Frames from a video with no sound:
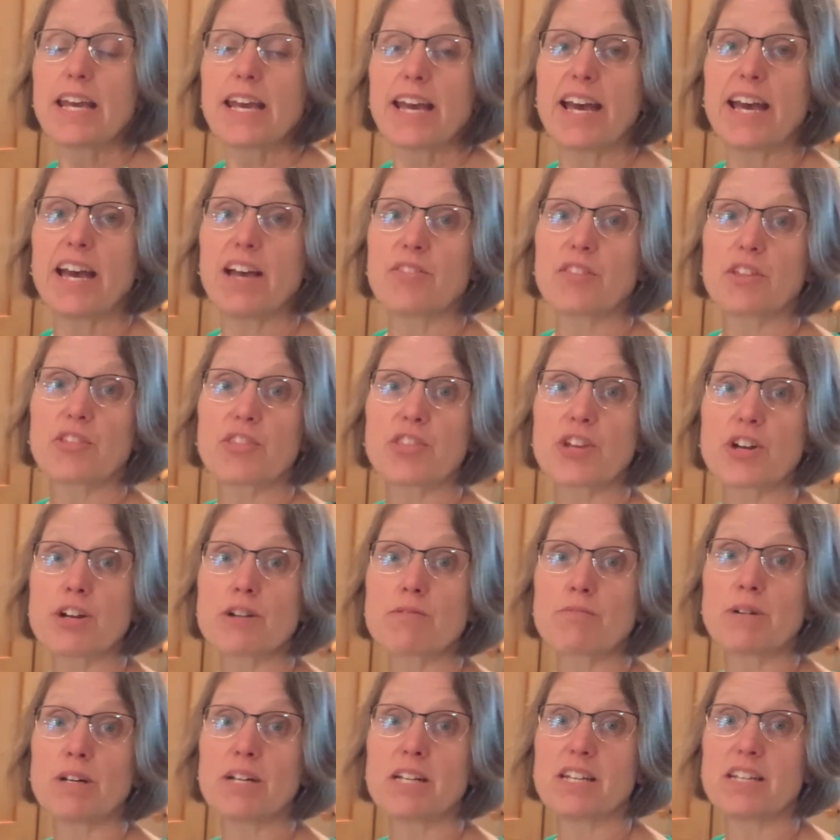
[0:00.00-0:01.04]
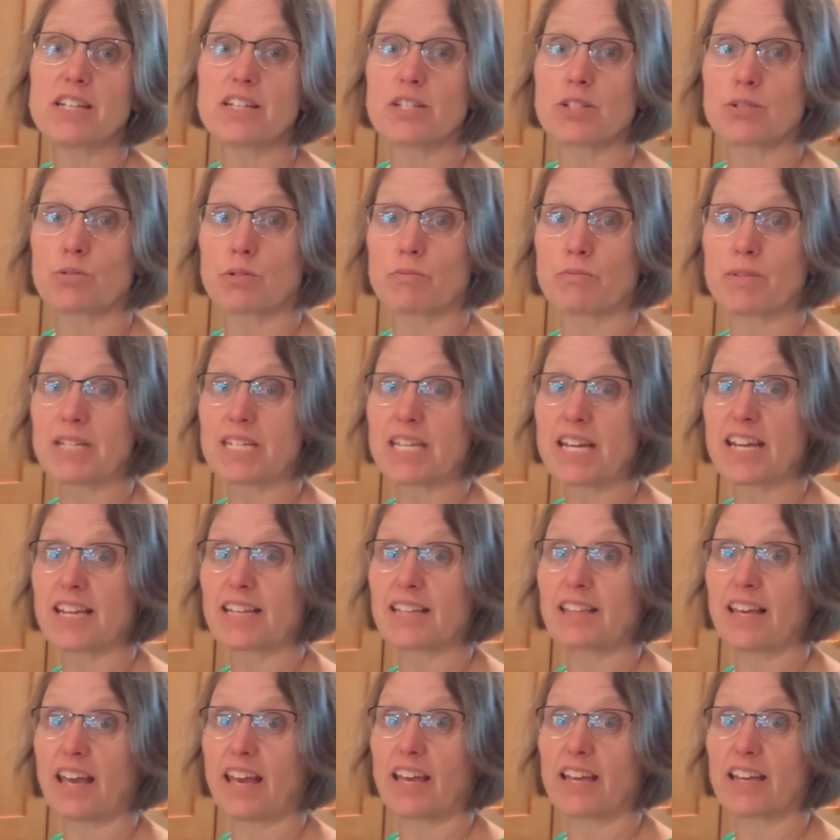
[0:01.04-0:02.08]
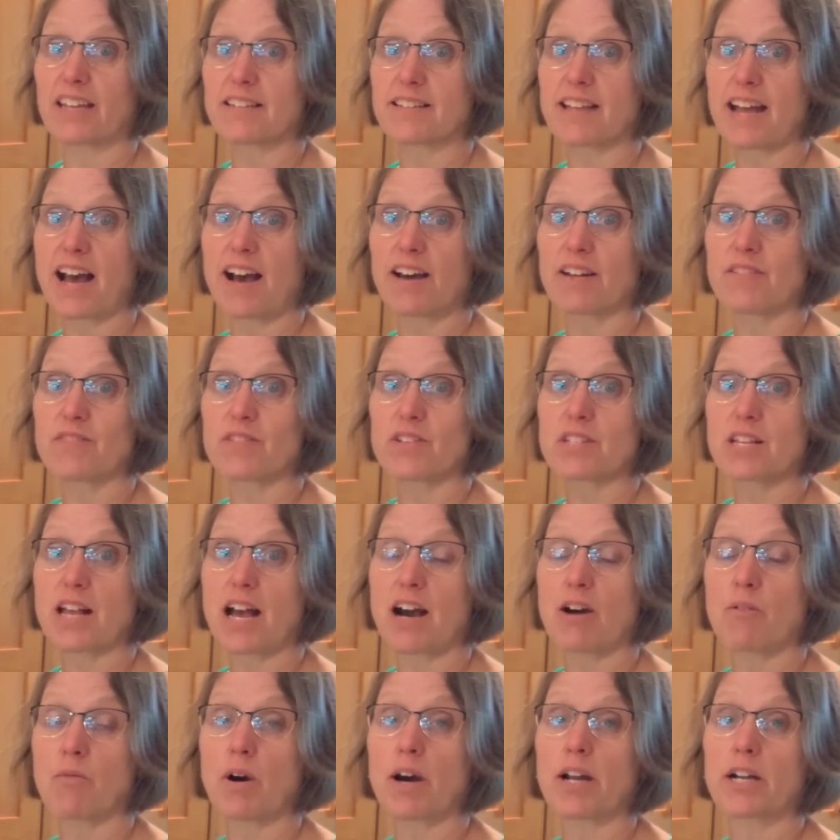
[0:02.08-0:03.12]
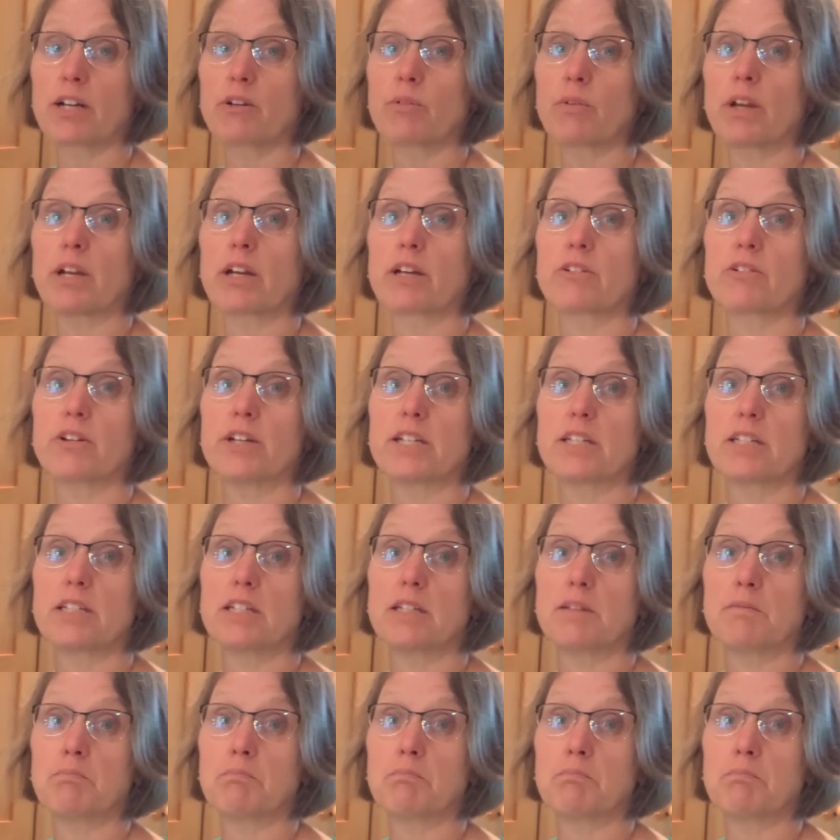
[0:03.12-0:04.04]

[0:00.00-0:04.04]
And the third one is when we take the eggs out of this hot water, we are going to